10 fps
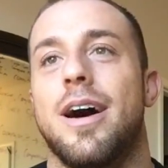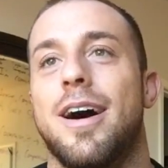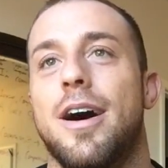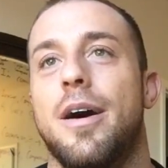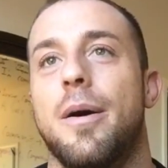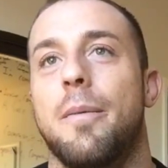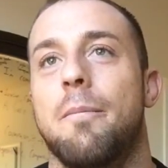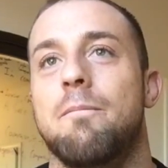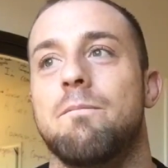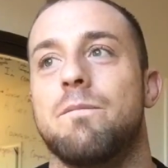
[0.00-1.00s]

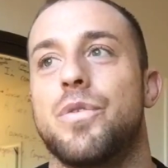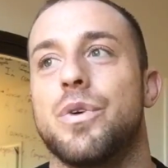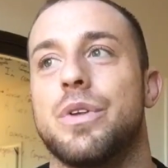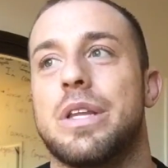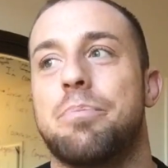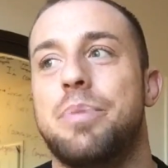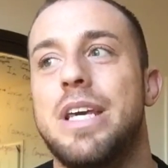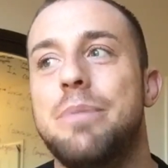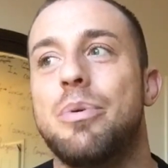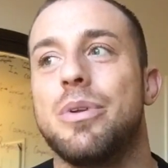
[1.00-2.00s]
for the
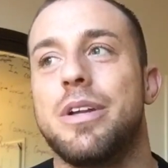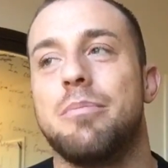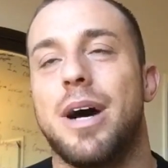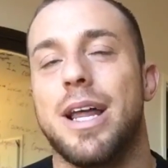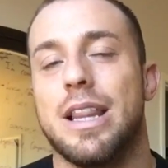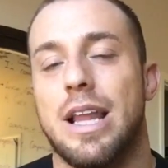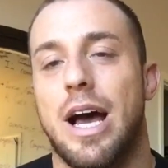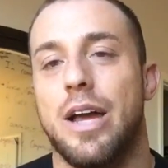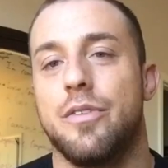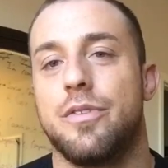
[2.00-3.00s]
people in my
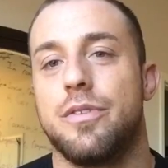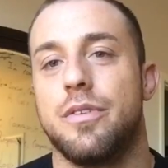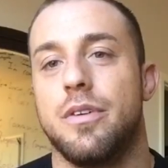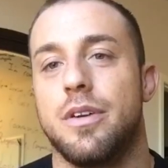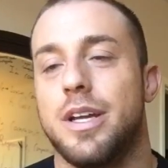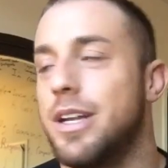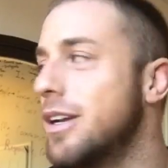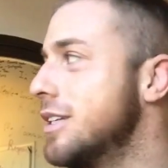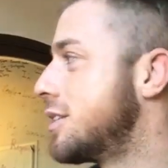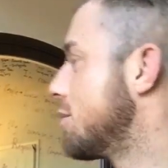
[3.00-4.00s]
life, and you guys